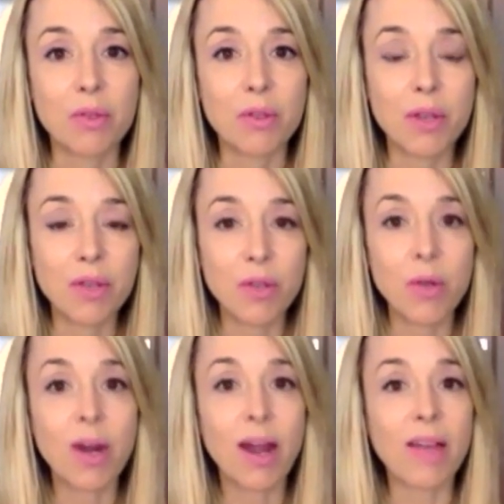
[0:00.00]
So if you
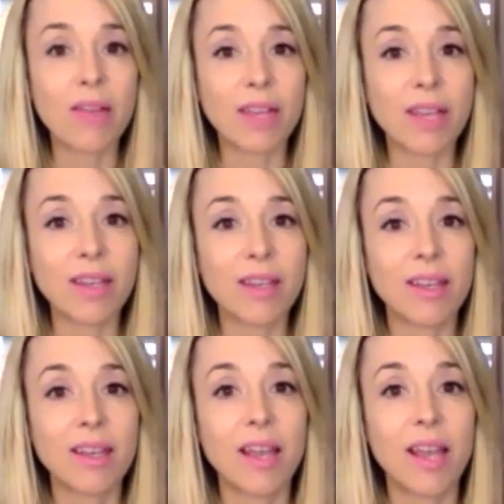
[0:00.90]
are having
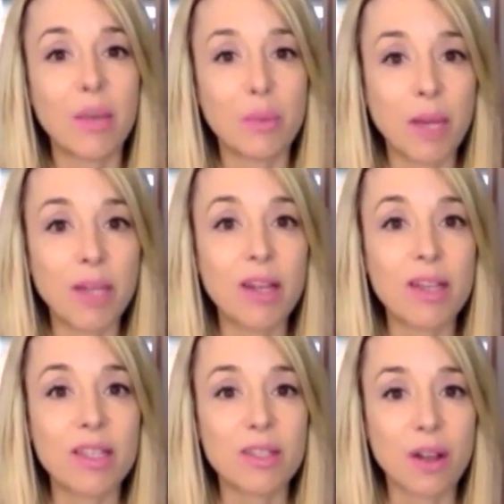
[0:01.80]
a weight
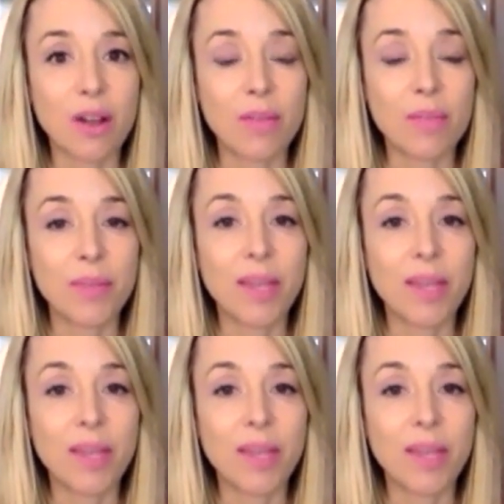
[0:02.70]
loss stall,